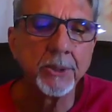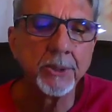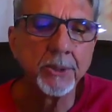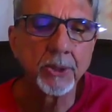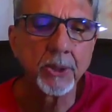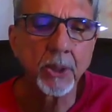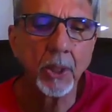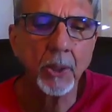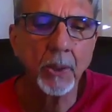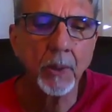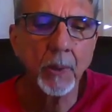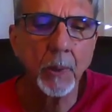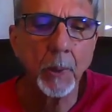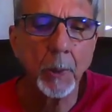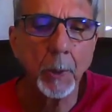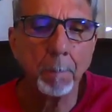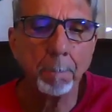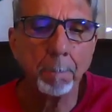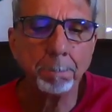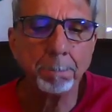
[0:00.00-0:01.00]

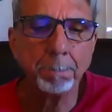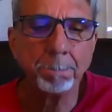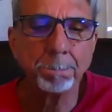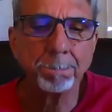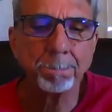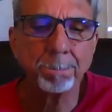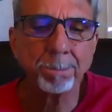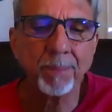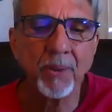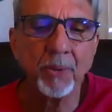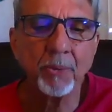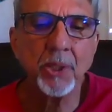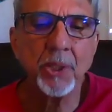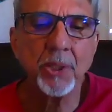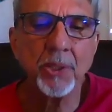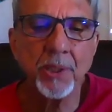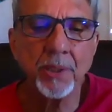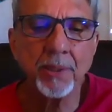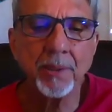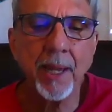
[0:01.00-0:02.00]
So we
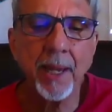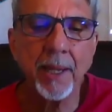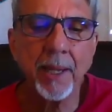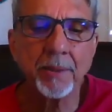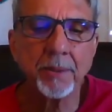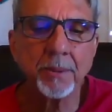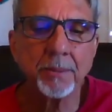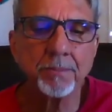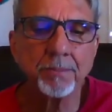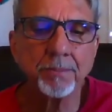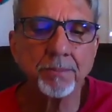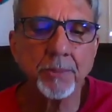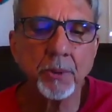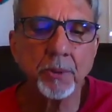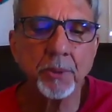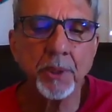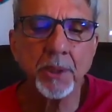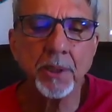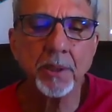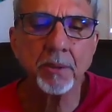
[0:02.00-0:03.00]
need that.
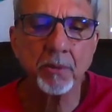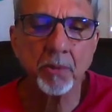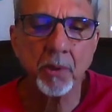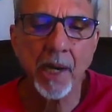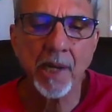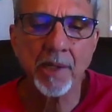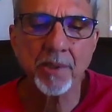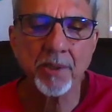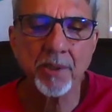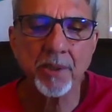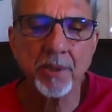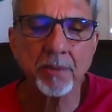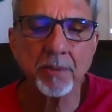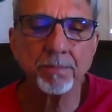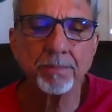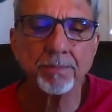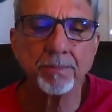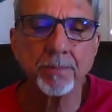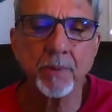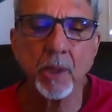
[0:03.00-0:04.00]
We need trust,
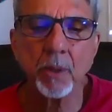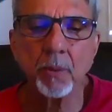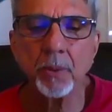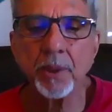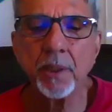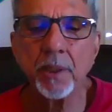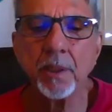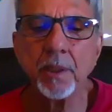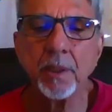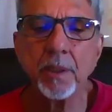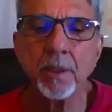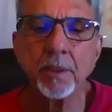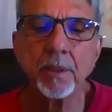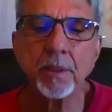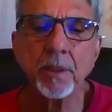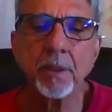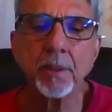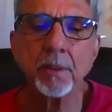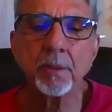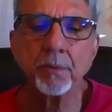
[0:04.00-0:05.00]
we need
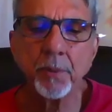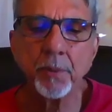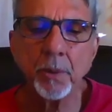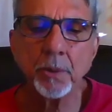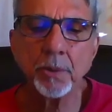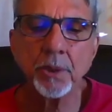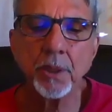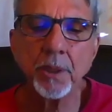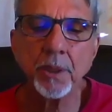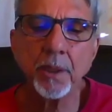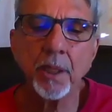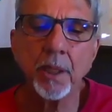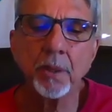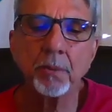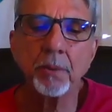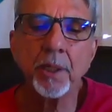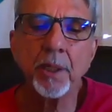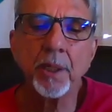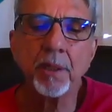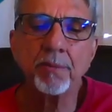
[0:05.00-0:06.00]
devotion, and
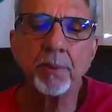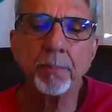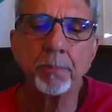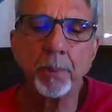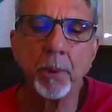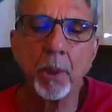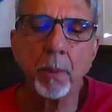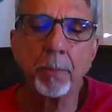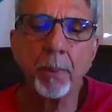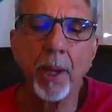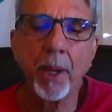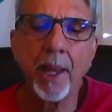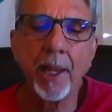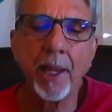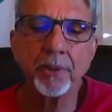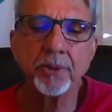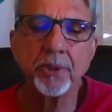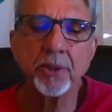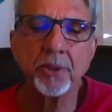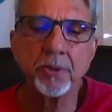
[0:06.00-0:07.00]
we have a proper
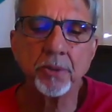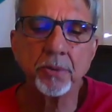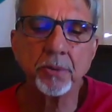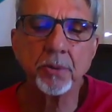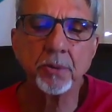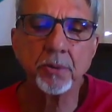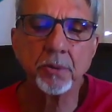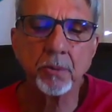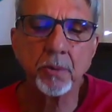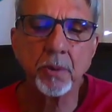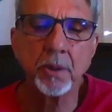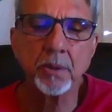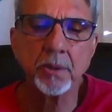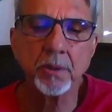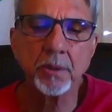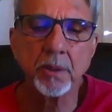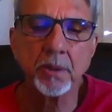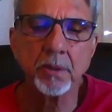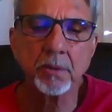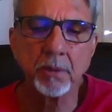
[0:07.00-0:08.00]
attitude
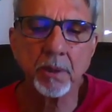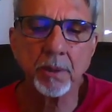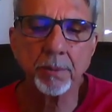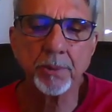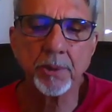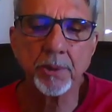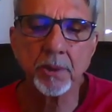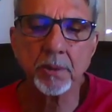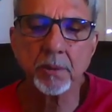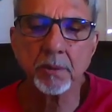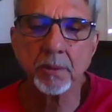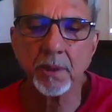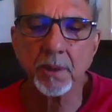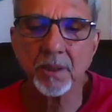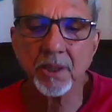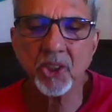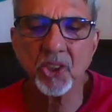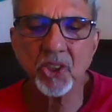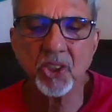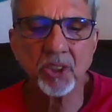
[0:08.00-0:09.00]
towards the scriptures, the
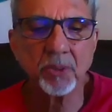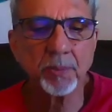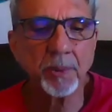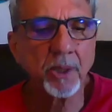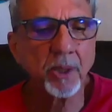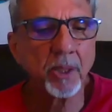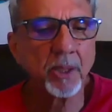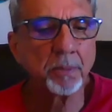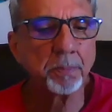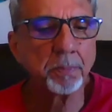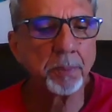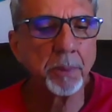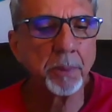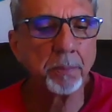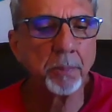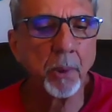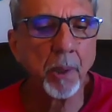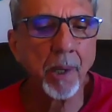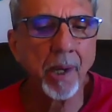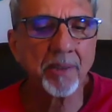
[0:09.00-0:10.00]
teachings, because
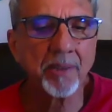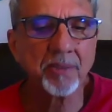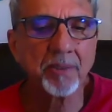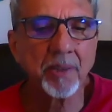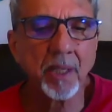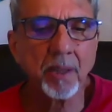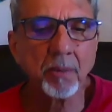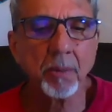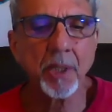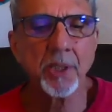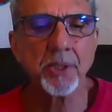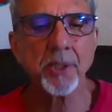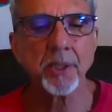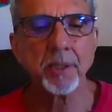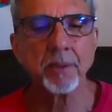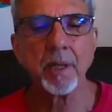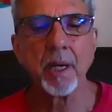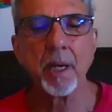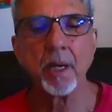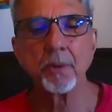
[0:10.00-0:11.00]
people ask the
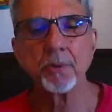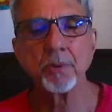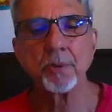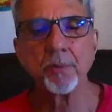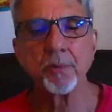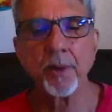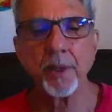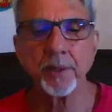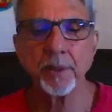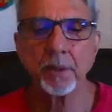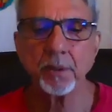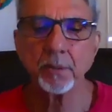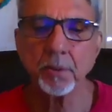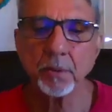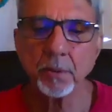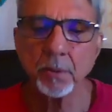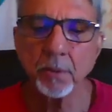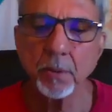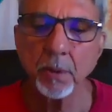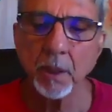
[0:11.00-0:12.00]
question, how to find a
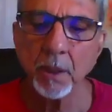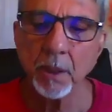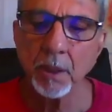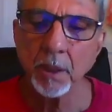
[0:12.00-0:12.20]
guru?